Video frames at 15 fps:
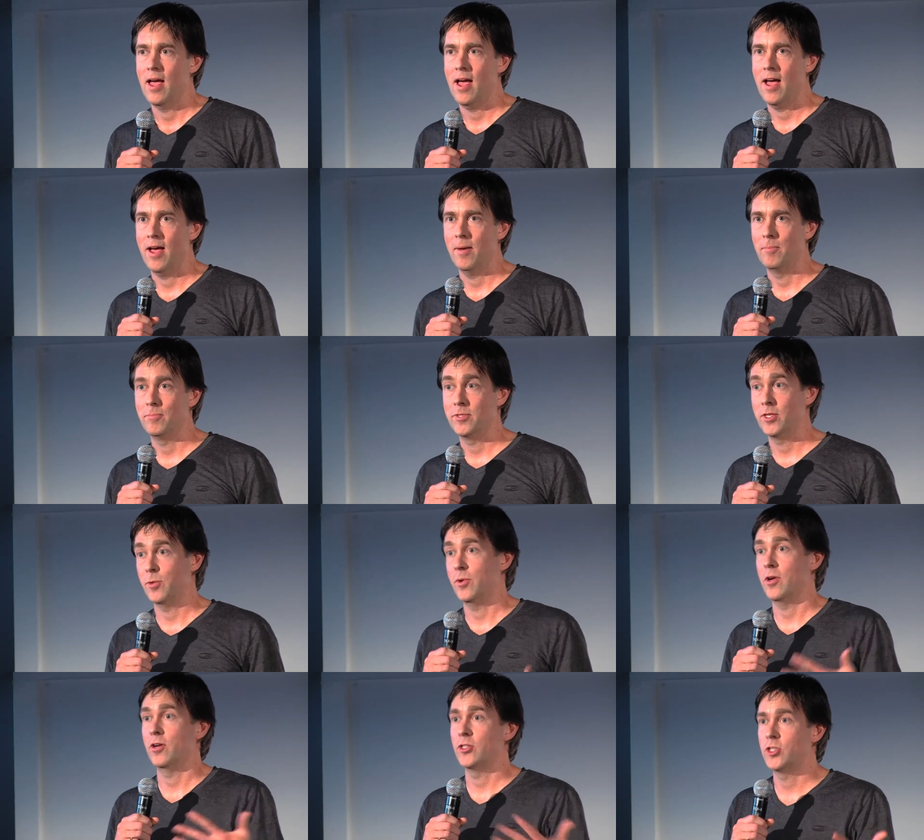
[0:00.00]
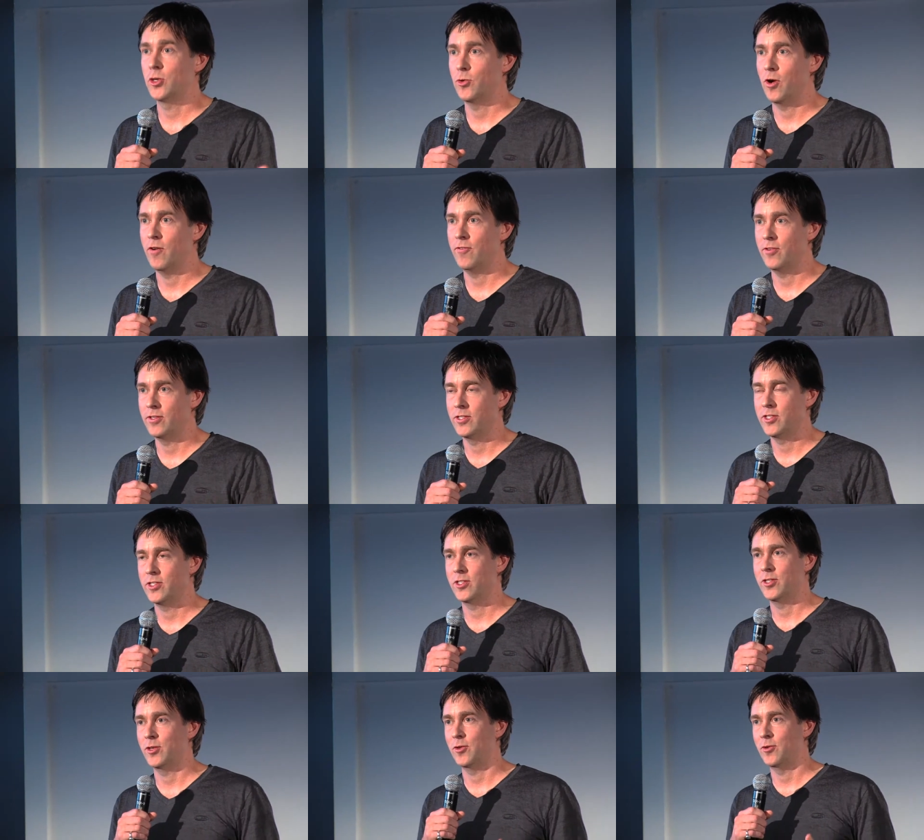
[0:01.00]
Um, so we got two
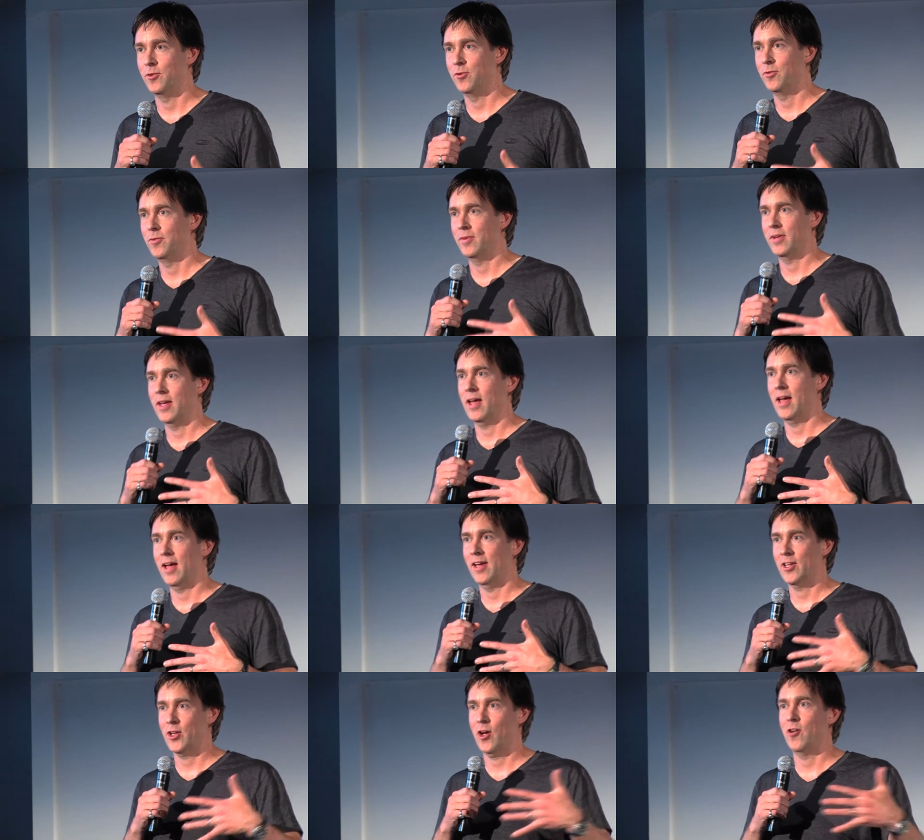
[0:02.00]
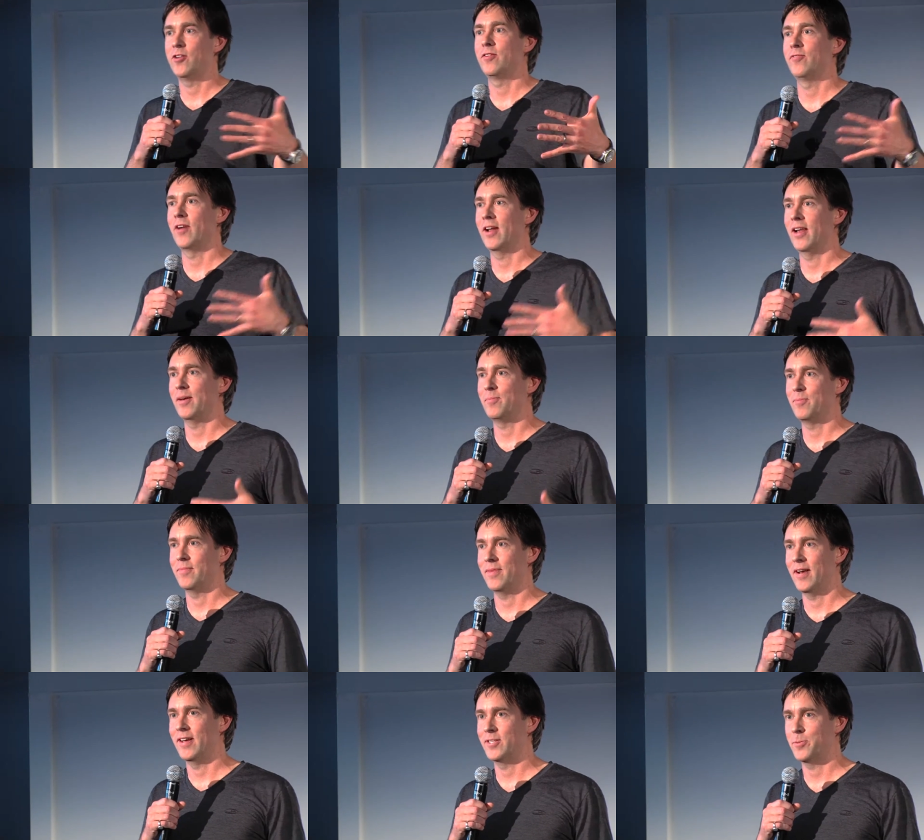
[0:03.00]
offers to uh, co-develop
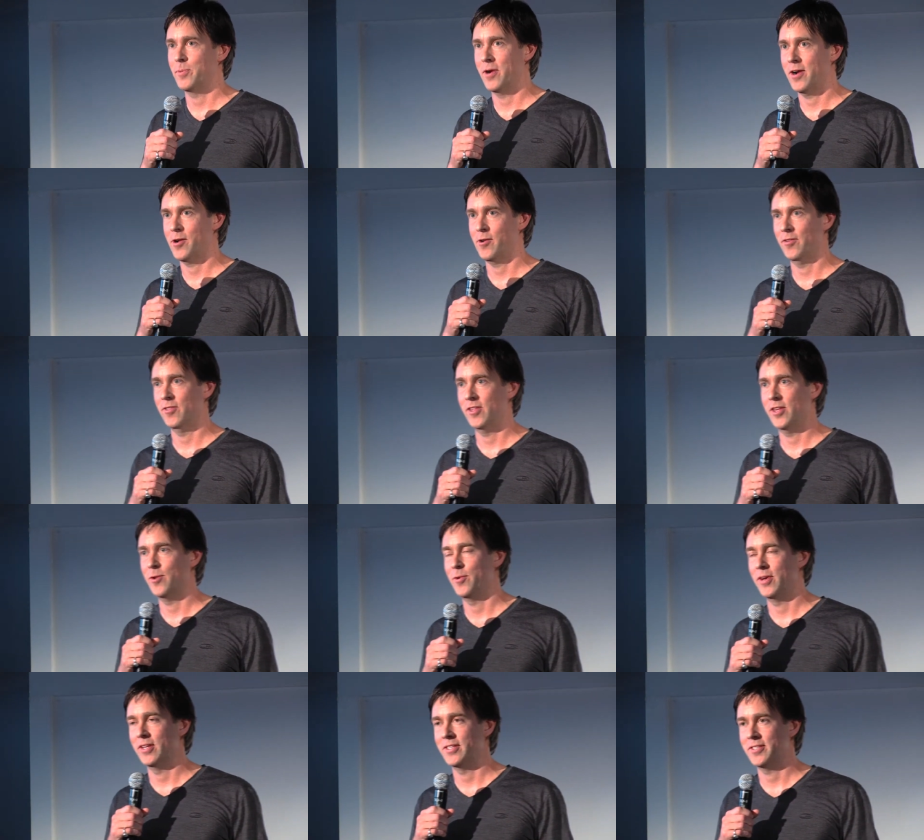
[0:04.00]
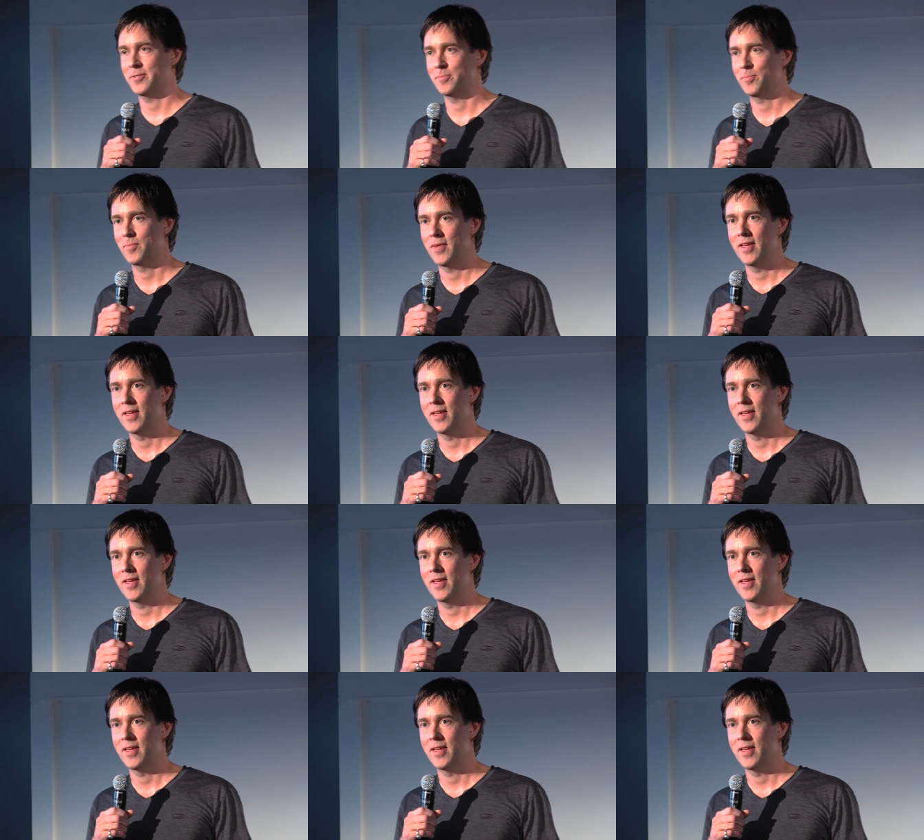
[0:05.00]
Icebreaker in the US.